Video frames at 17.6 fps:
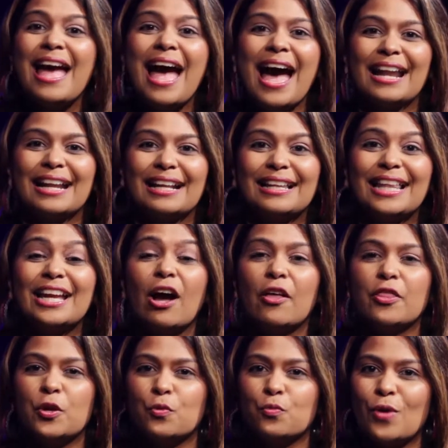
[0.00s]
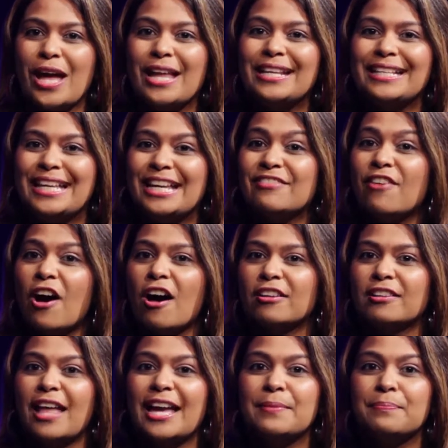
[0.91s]
and click on the red Give
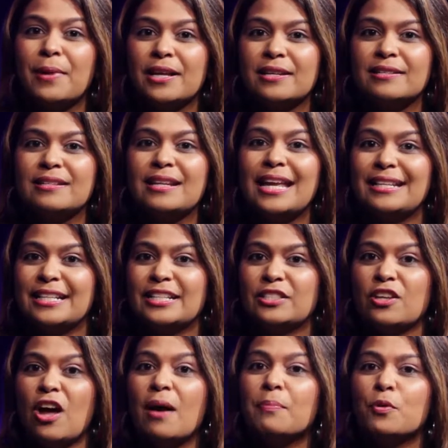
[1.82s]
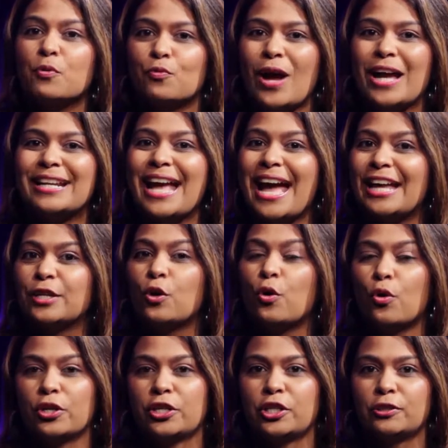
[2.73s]
Online button in the top right-hand
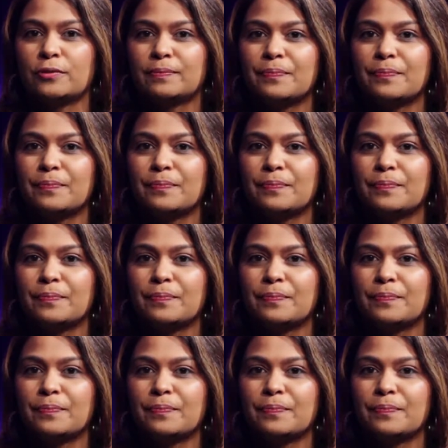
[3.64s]
corner.